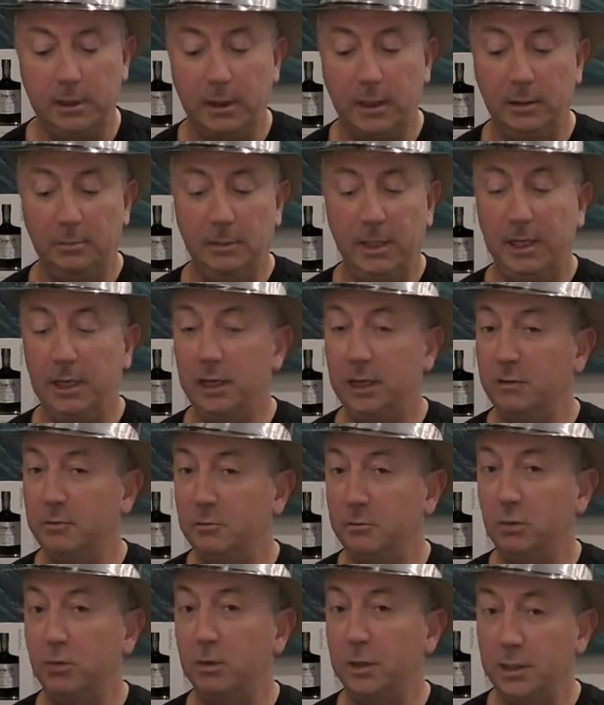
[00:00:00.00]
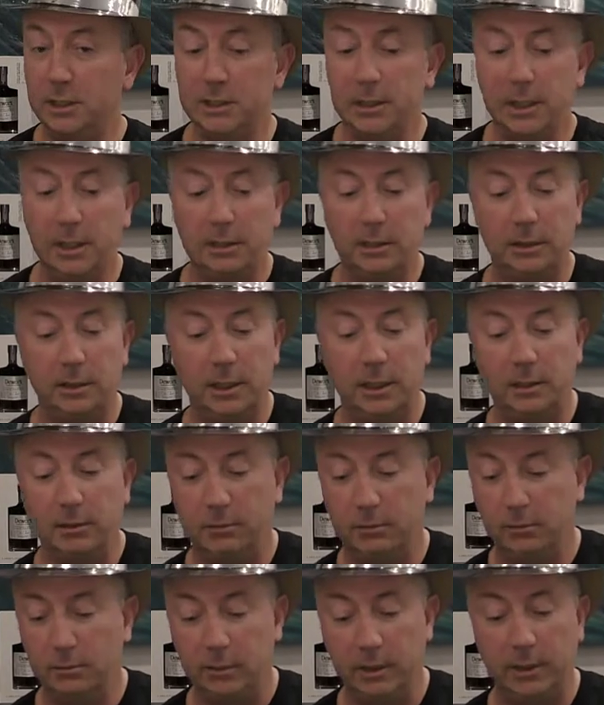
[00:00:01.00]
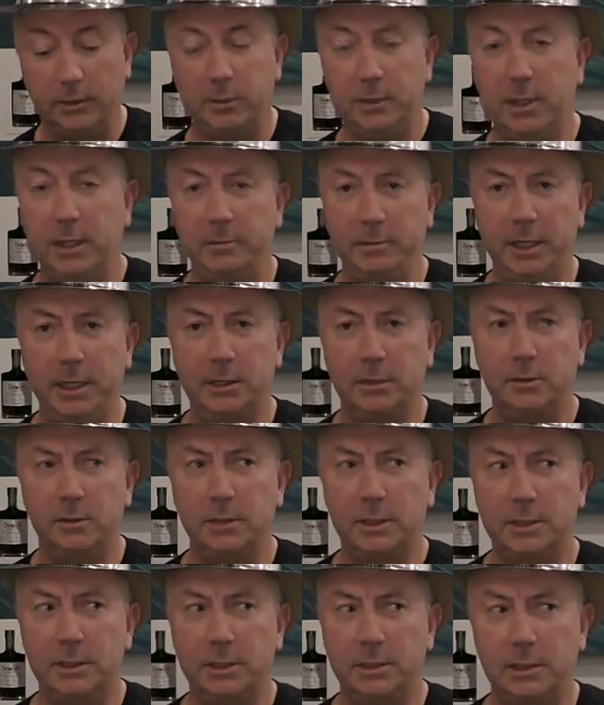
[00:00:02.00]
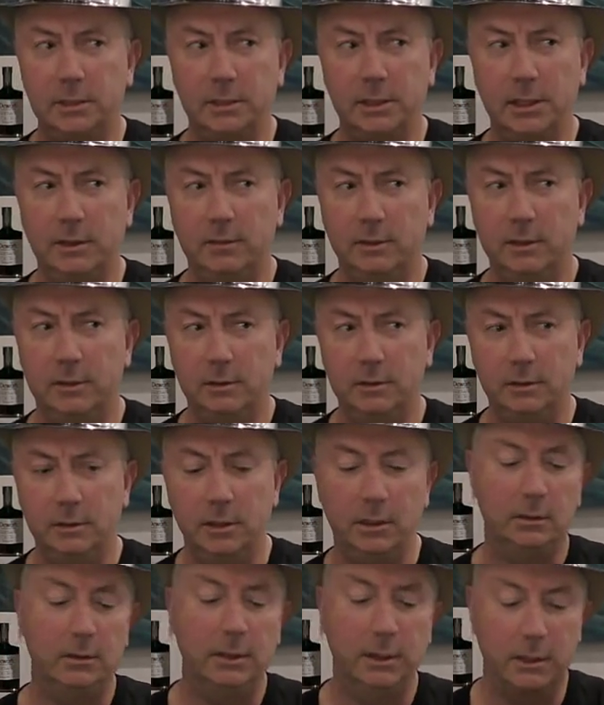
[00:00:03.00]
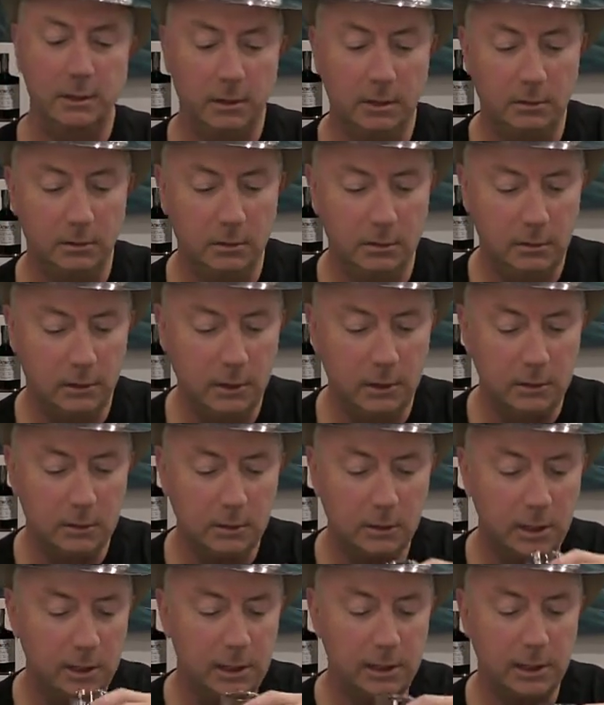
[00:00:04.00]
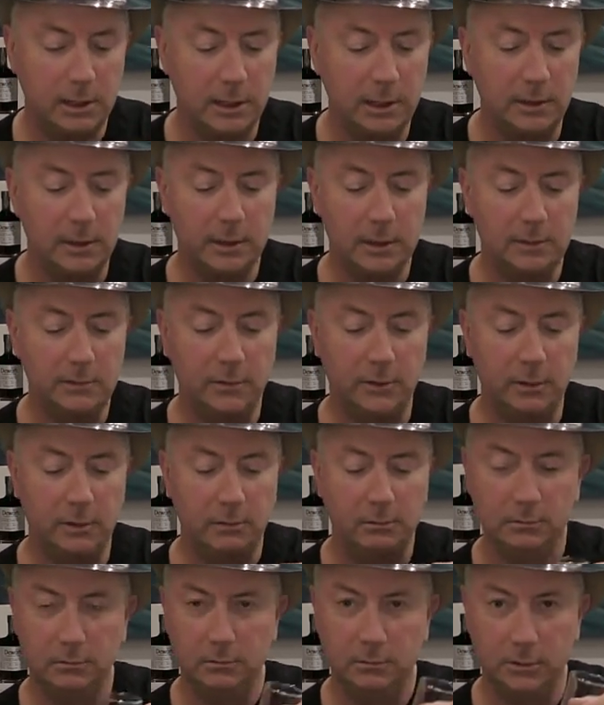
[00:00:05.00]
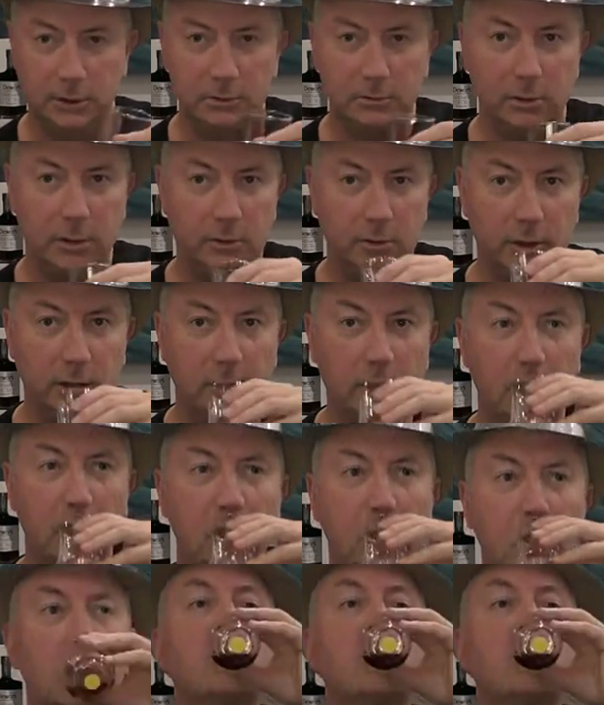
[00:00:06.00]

I may not even pour these together. Like, that would that make a 27? I don't think so. Try this again just for, just while we're here.